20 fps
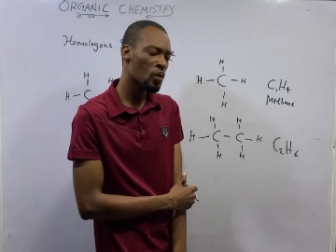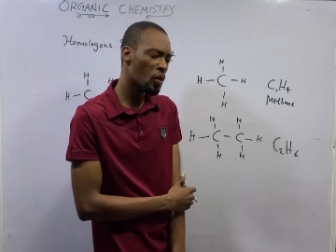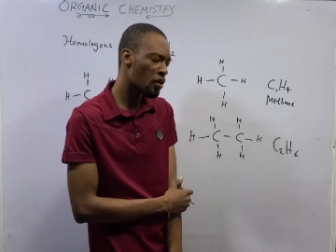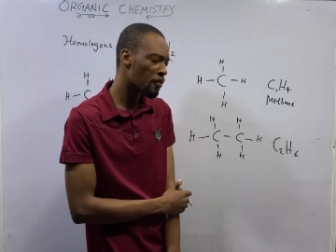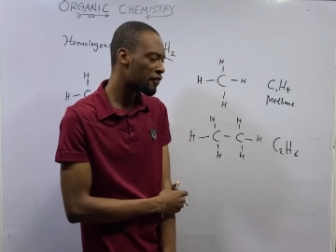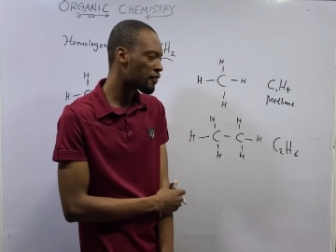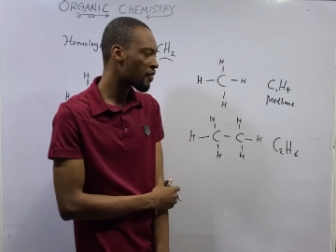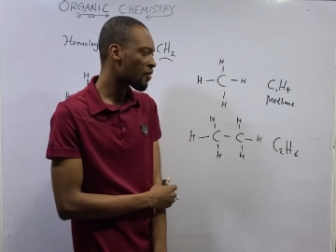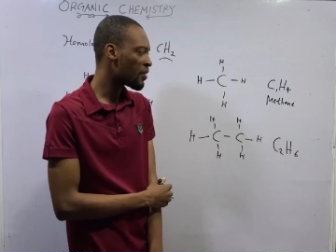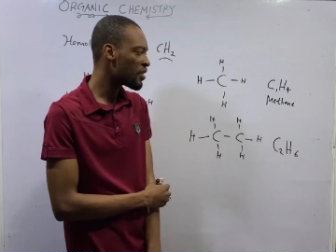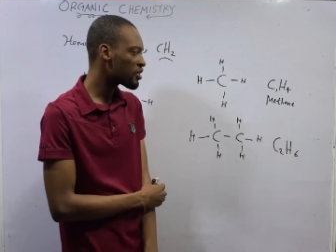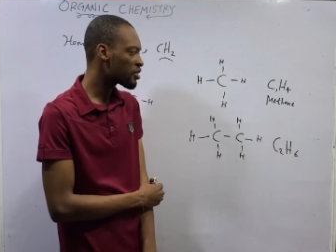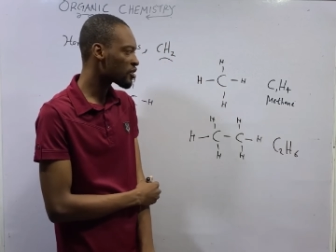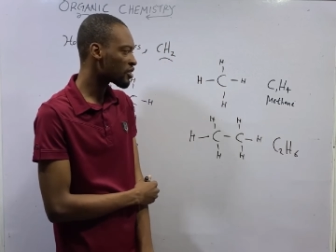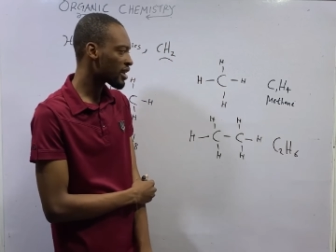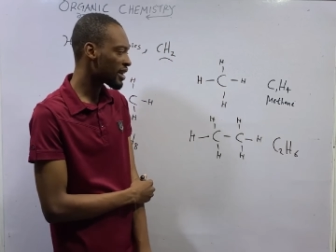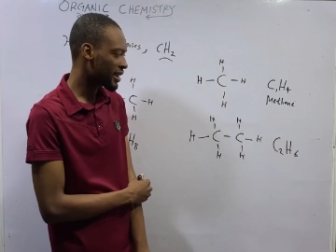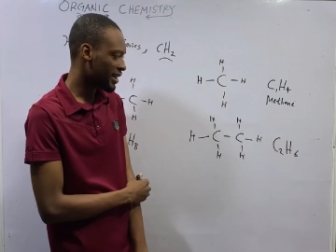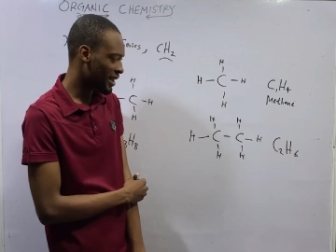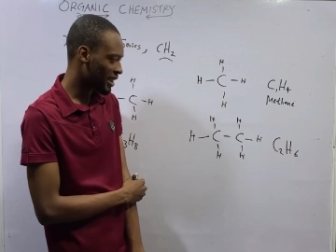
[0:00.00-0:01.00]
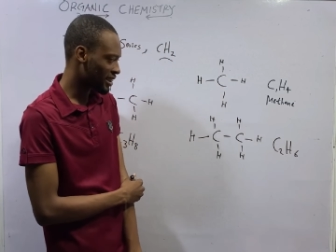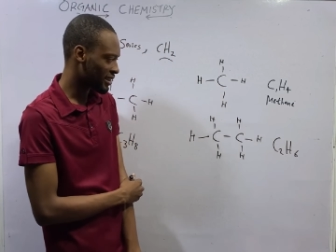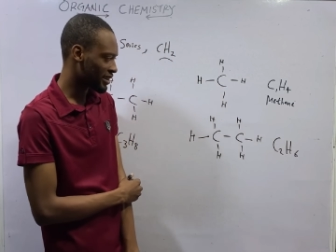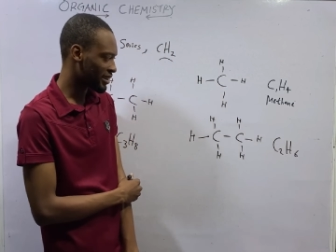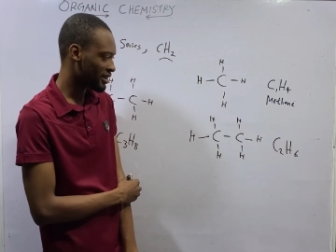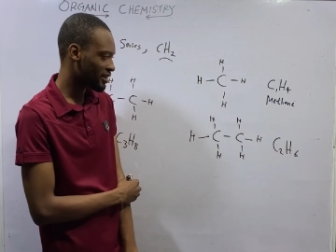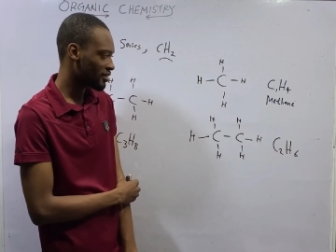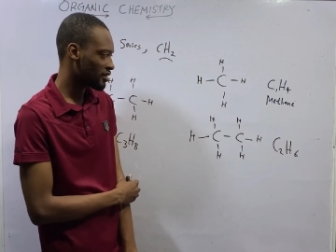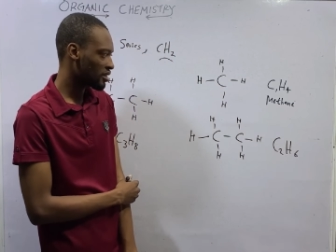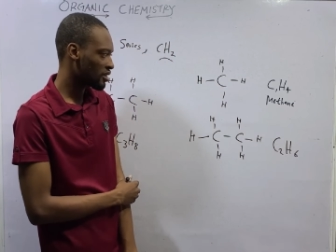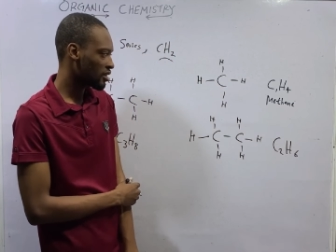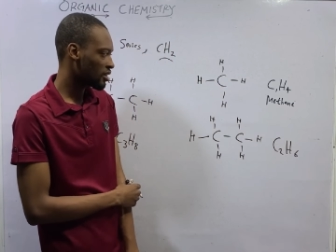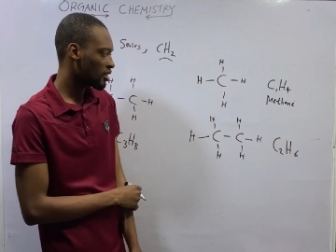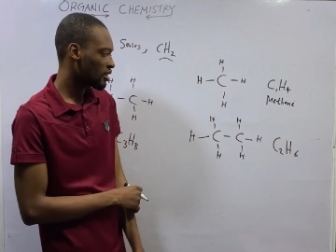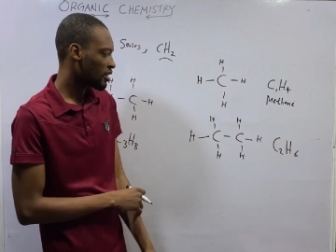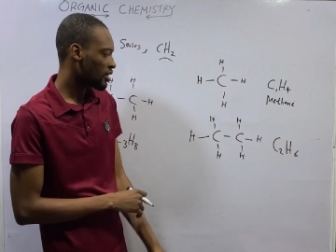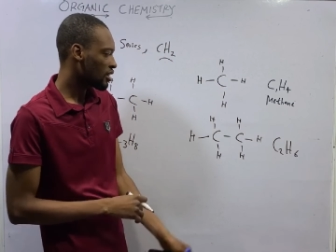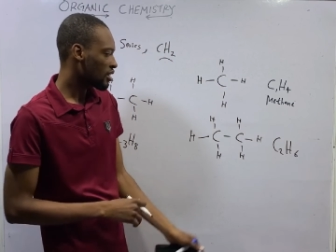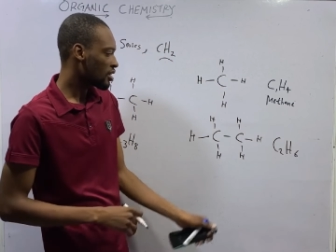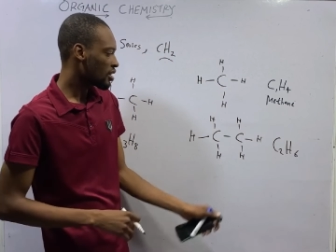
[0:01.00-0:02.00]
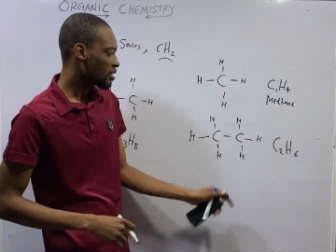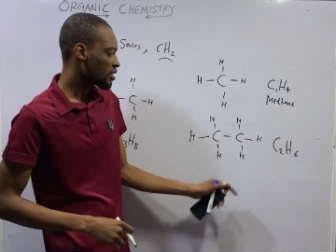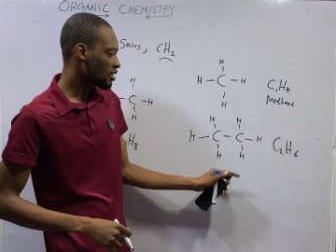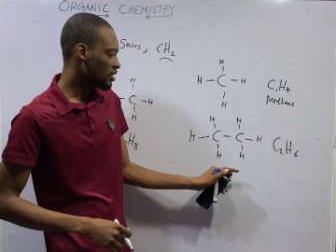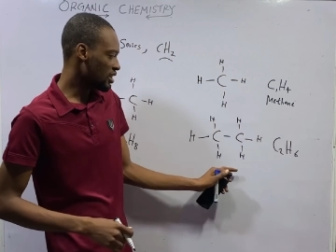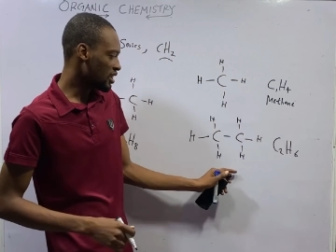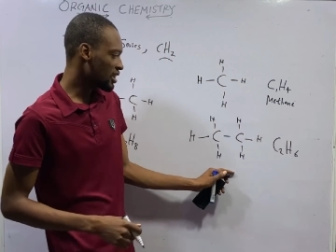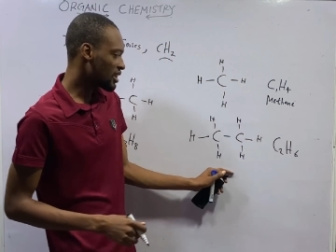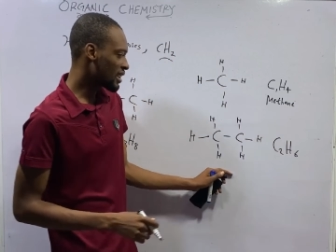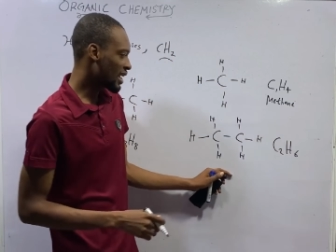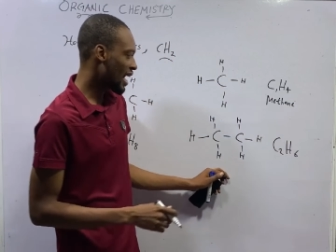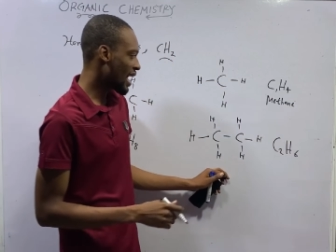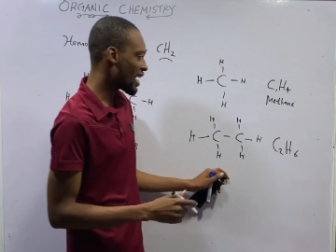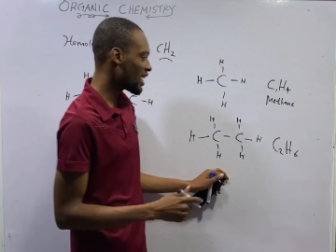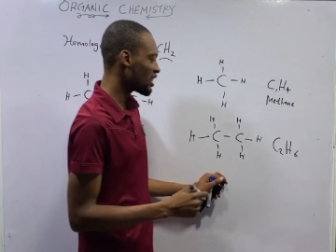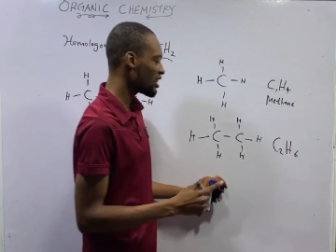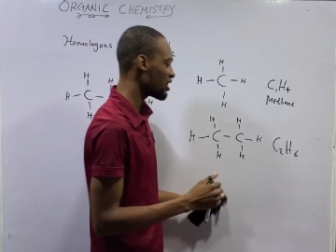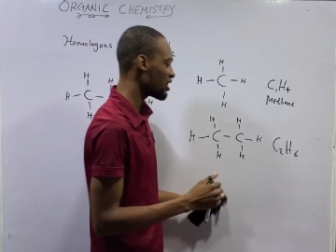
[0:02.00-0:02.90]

of natural gas. This guy